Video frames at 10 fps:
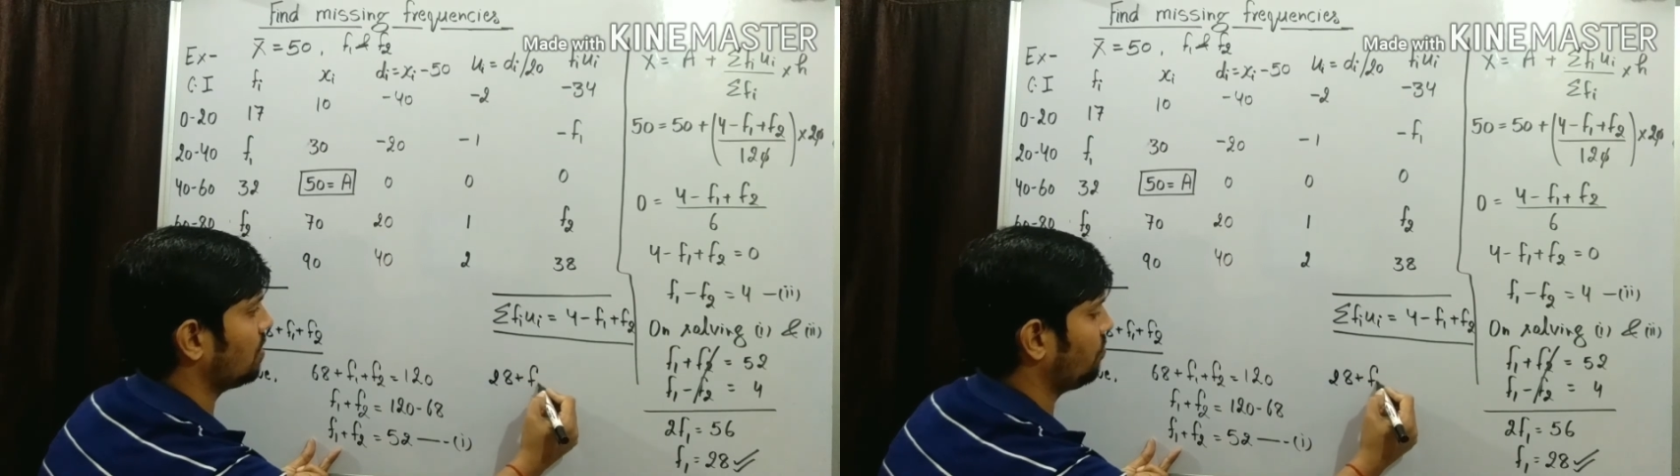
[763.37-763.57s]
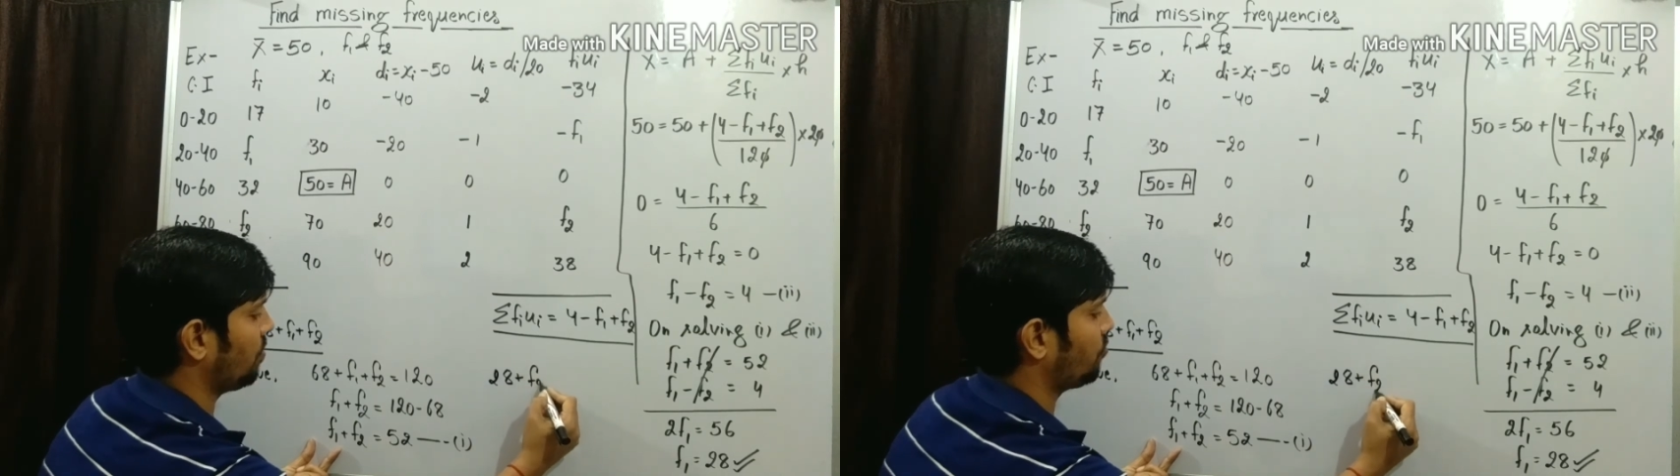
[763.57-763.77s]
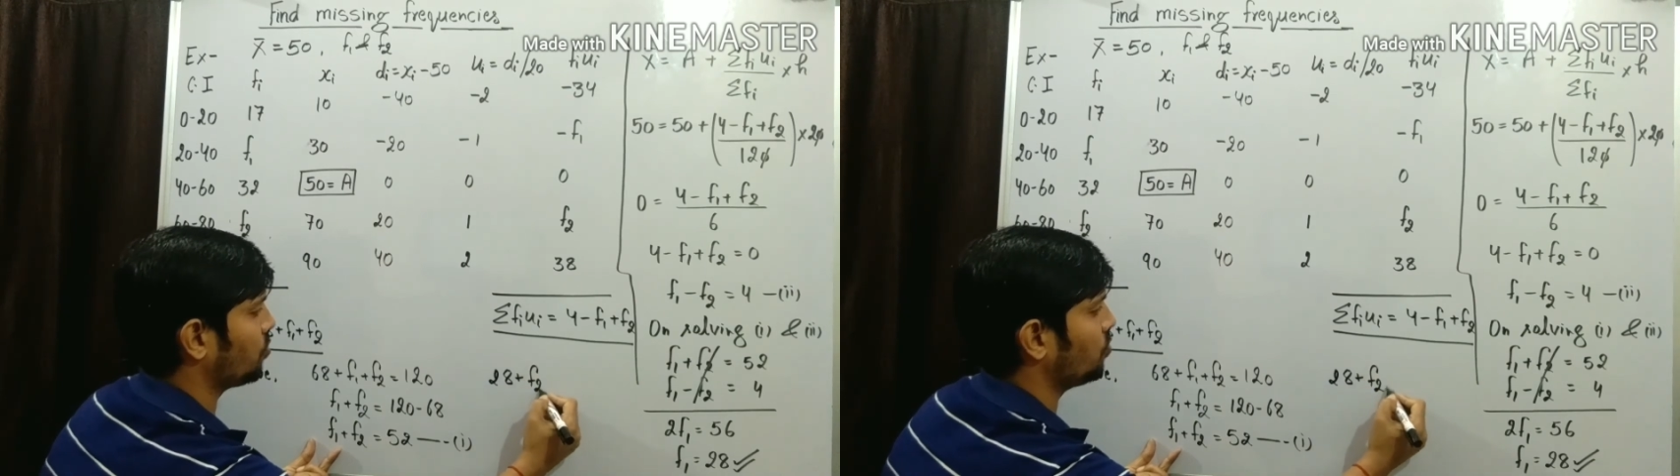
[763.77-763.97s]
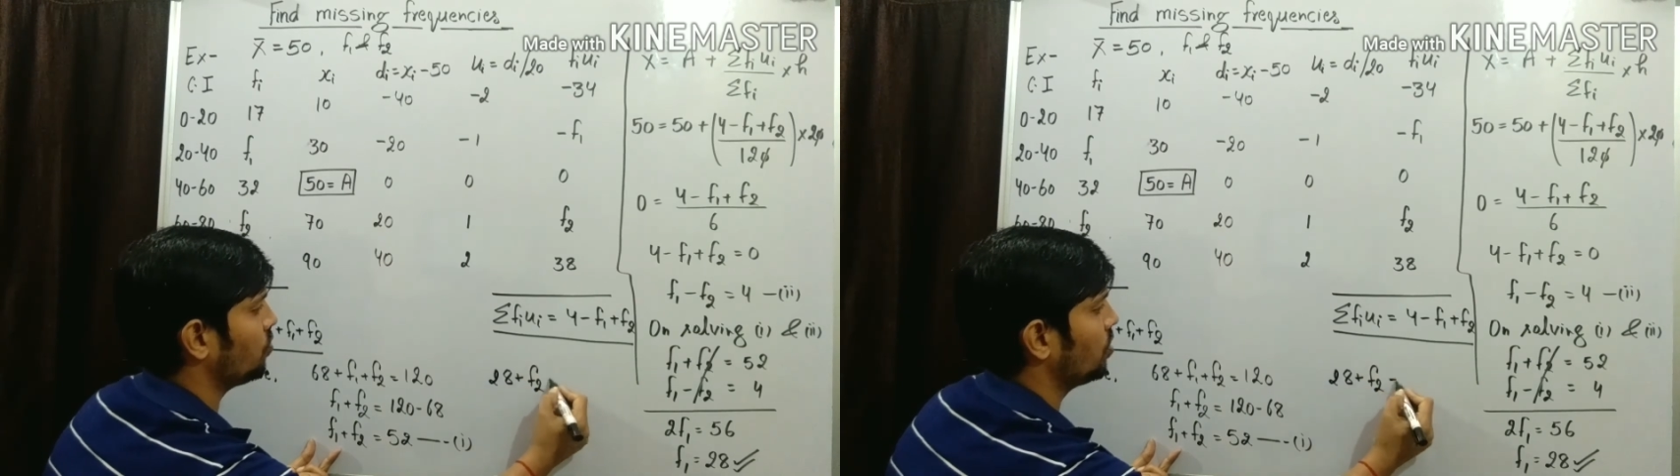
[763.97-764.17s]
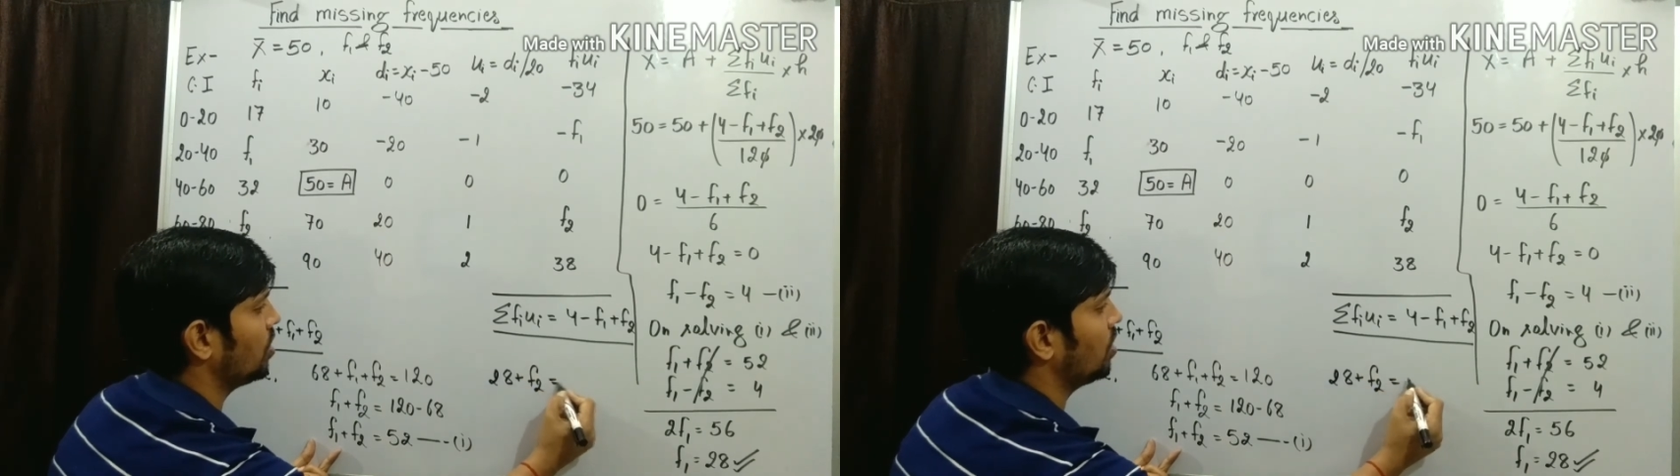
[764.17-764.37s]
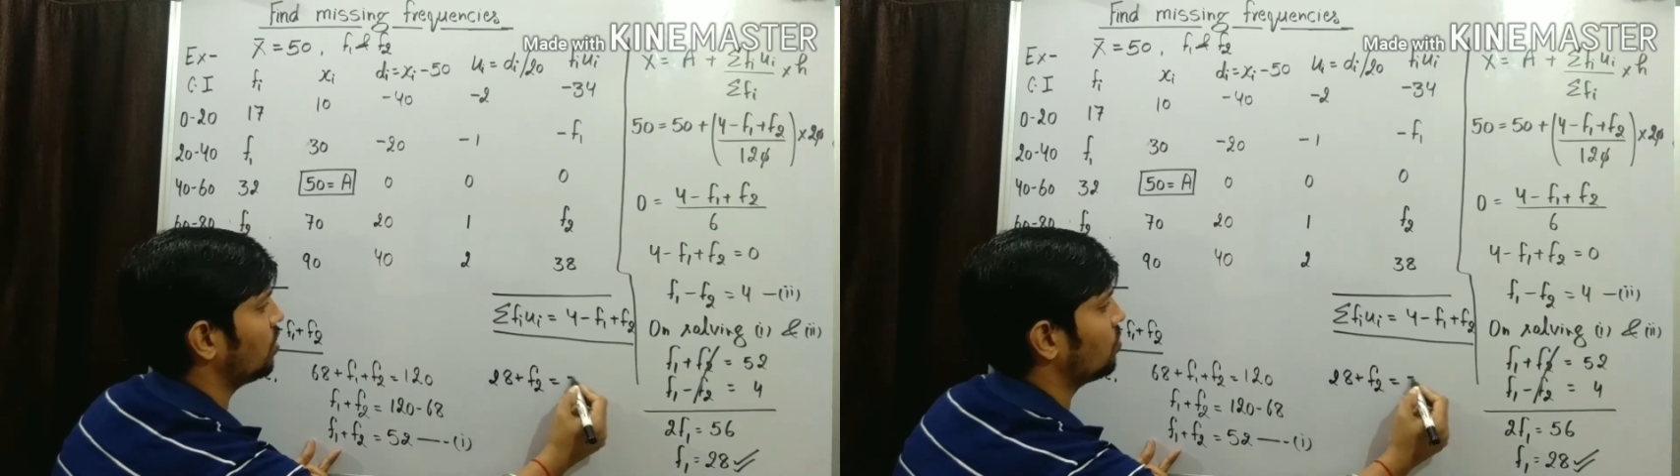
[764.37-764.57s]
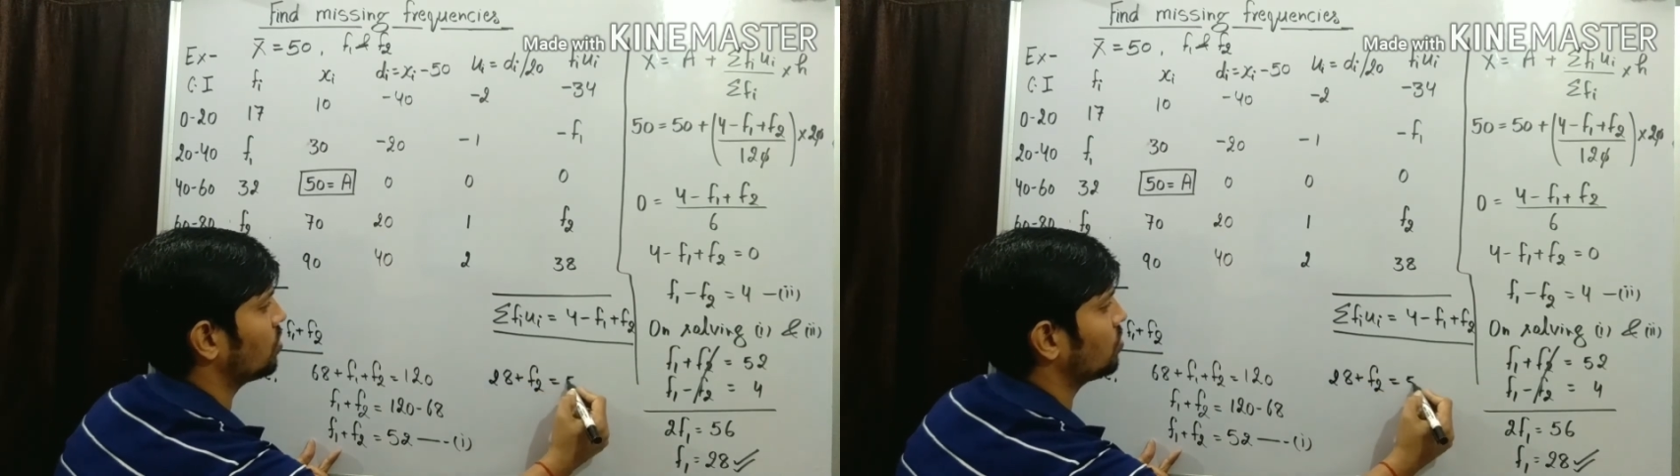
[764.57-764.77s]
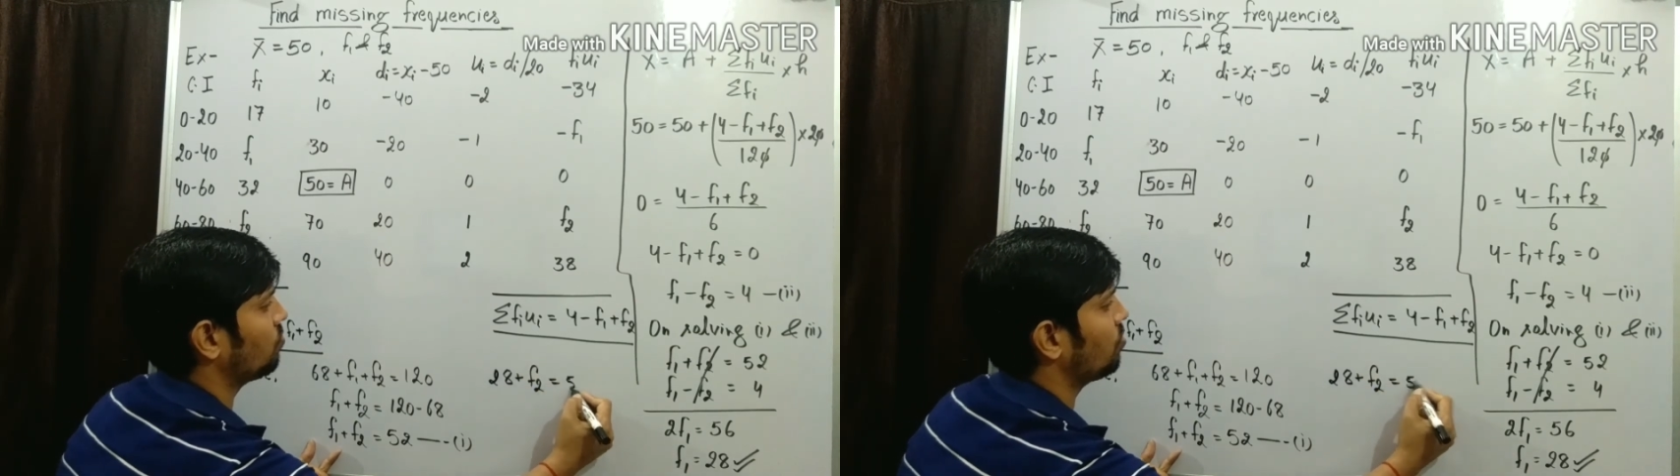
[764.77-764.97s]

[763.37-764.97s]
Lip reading: of f2 equals to